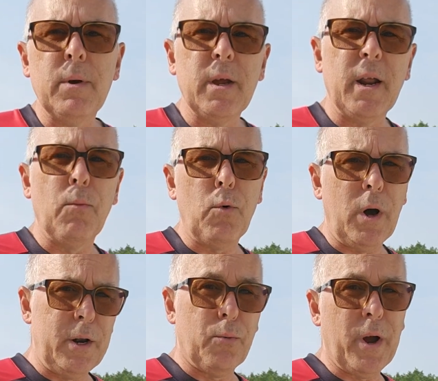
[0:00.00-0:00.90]
and I want
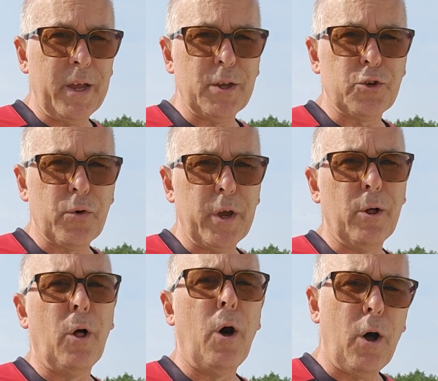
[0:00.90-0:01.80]
to ride the
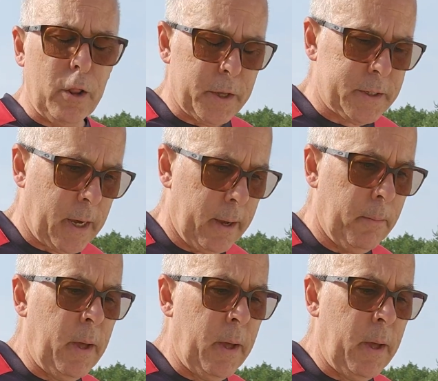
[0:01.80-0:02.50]
trail all the time.